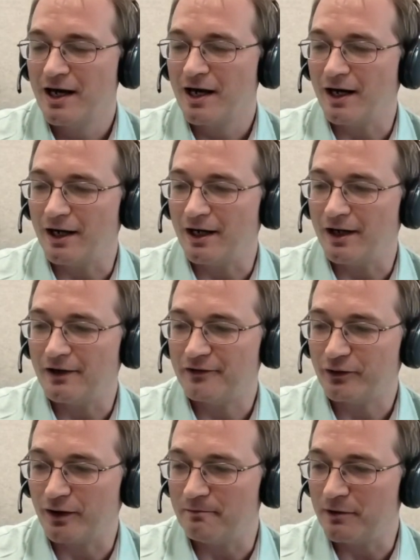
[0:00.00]

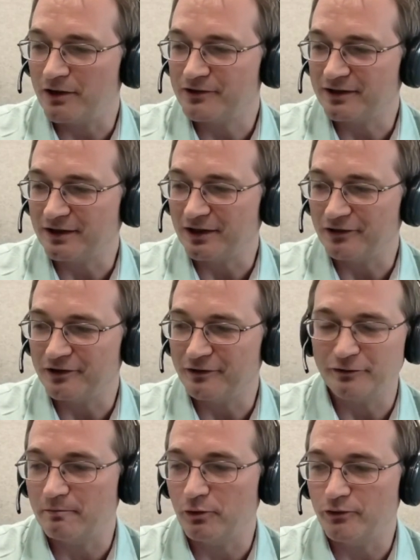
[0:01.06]
So I'm Martin Gardner
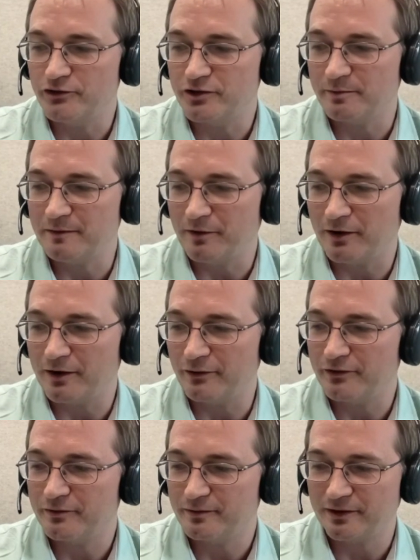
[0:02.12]
on Born to Be Mild
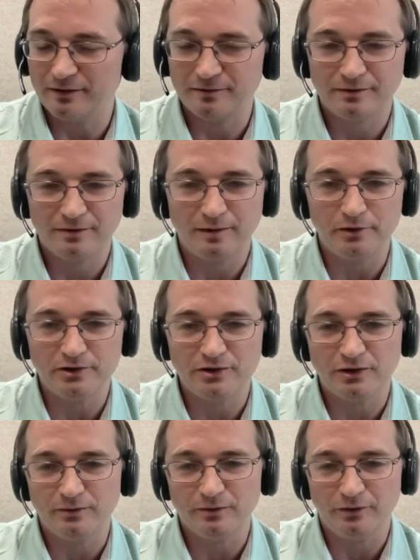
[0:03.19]
with a number 2
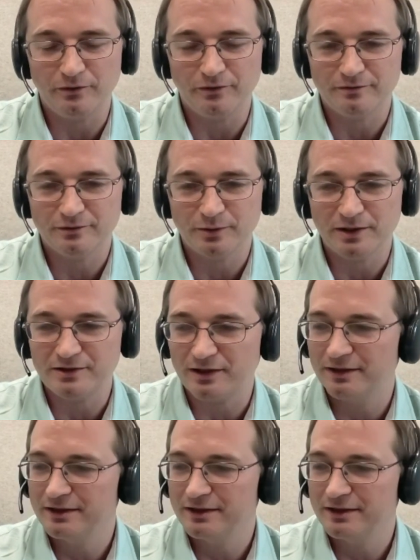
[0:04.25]
on Twitter.